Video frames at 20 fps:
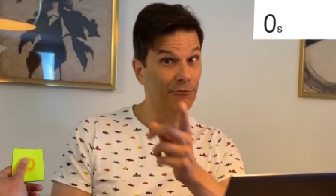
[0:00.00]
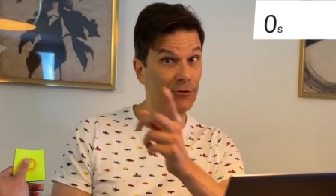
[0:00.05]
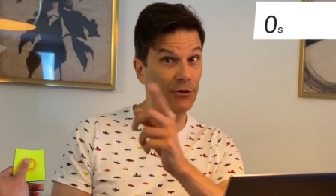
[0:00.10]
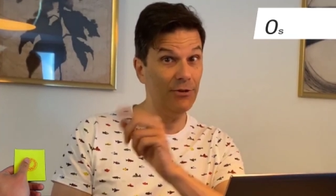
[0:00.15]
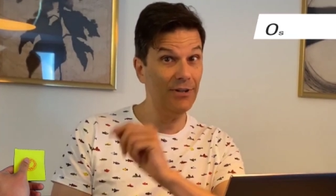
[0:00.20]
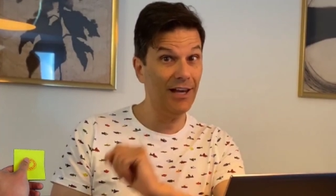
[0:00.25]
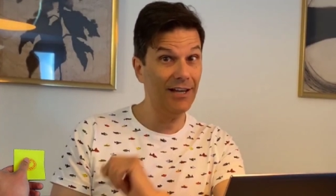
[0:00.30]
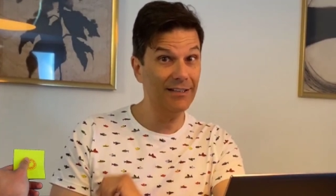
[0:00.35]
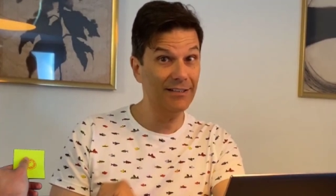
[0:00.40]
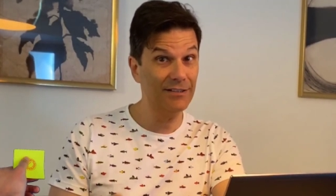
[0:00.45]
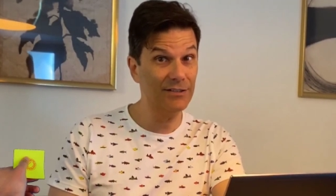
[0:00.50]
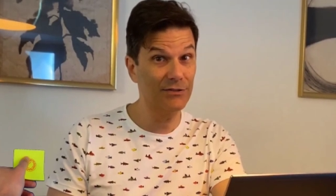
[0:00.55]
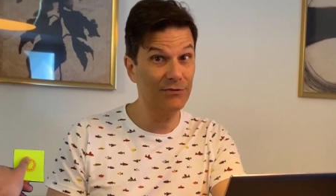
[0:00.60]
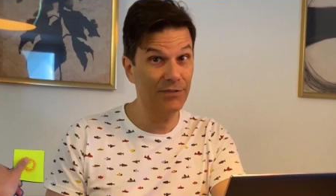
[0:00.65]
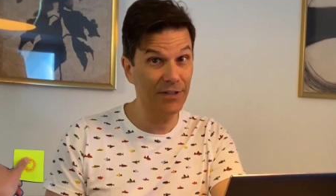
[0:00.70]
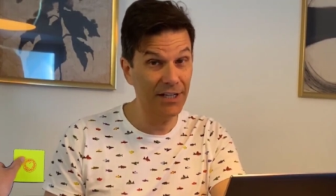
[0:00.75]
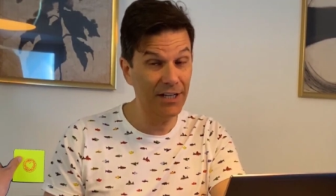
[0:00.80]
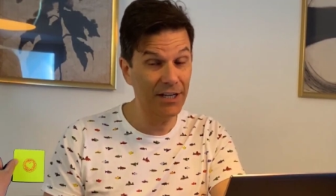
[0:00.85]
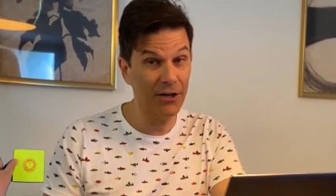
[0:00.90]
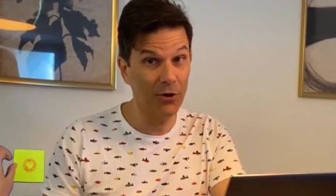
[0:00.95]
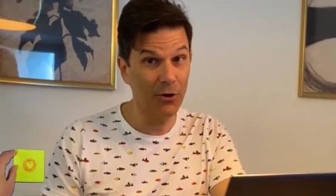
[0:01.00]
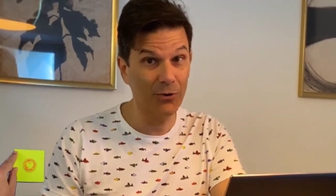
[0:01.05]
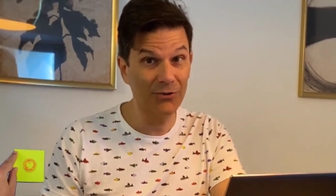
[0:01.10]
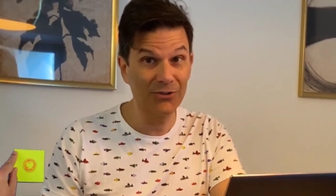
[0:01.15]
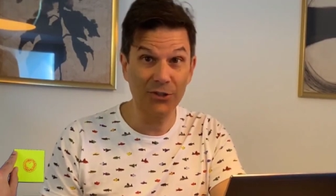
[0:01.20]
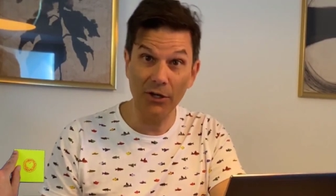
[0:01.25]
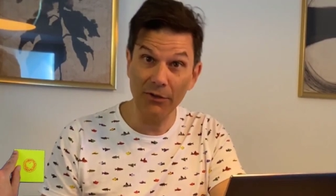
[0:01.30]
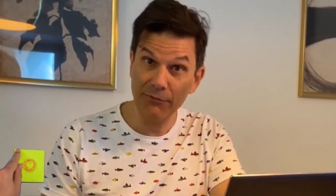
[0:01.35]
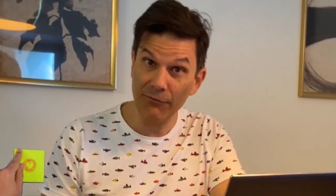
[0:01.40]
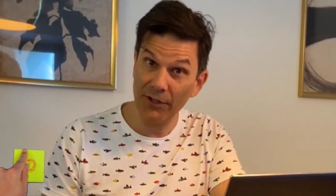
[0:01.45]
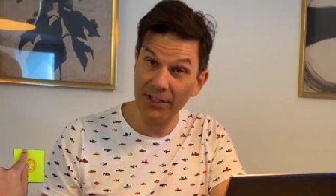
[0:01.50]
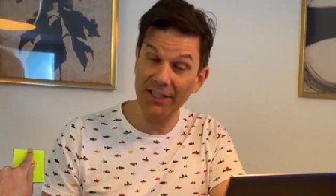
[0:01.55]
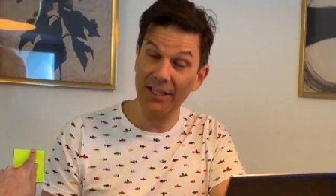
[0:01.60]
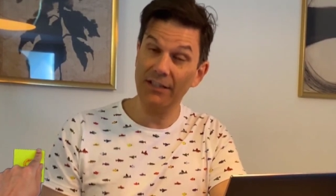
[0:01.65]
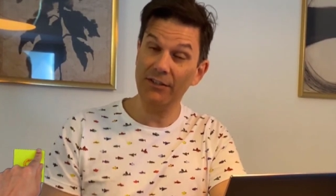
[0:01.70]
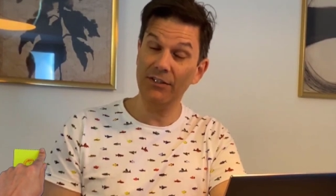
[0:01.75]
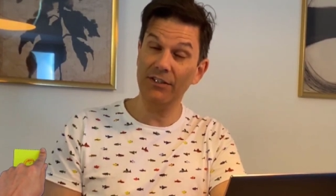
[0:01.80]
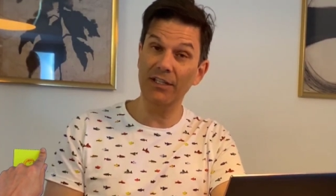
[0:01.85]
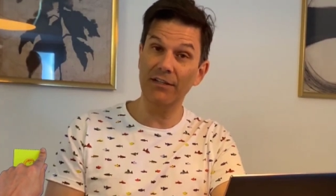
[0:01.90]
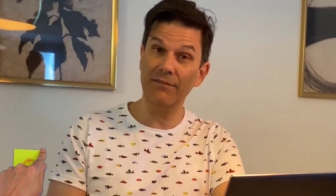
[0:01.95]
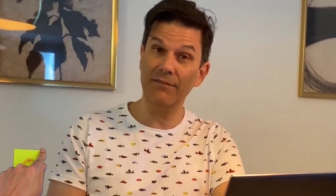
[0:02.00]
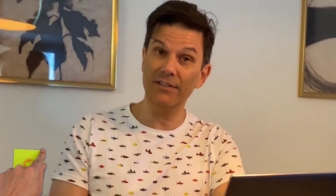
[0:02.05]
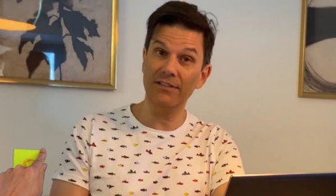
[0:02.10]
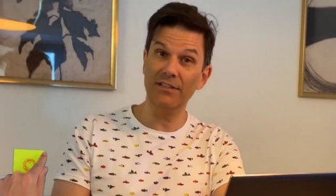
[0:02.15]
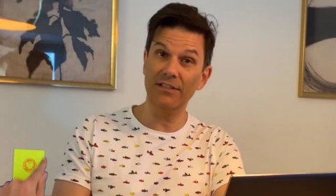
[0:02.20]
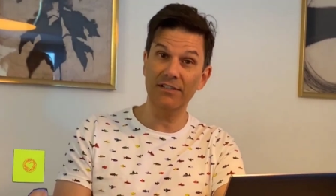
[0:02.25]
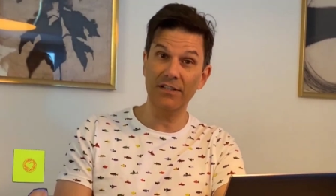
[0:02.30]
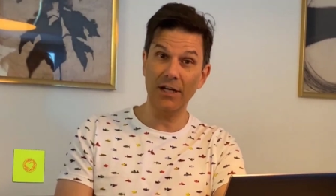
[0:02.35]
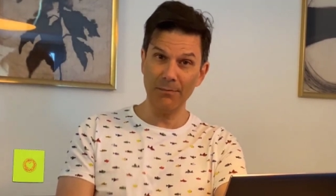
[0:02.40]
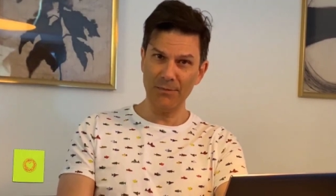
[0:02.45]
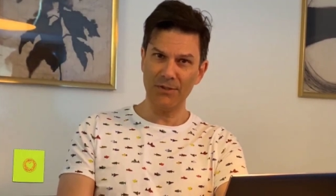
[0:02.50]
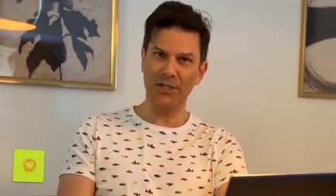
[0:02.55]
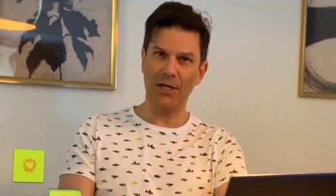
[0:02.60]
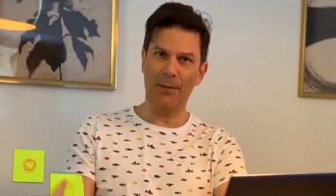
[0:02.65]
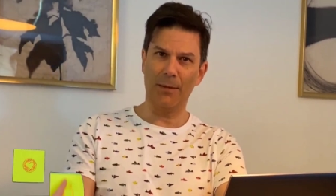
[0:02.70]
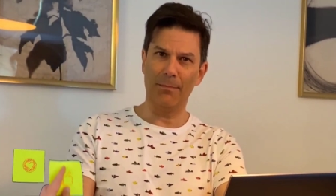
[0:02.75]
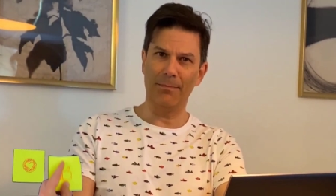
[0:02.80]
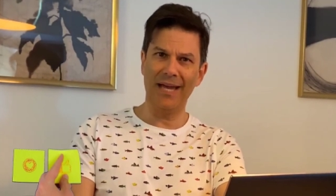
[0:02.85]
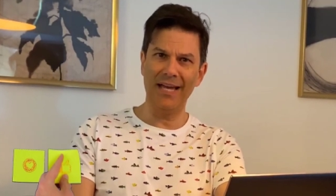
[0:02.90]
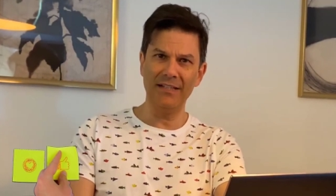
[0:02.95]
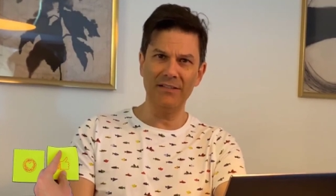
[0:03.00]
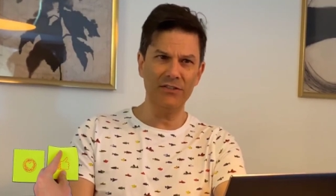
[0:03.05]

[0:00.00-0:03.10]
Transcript: If you like this video, don't forget to give us a thumbs up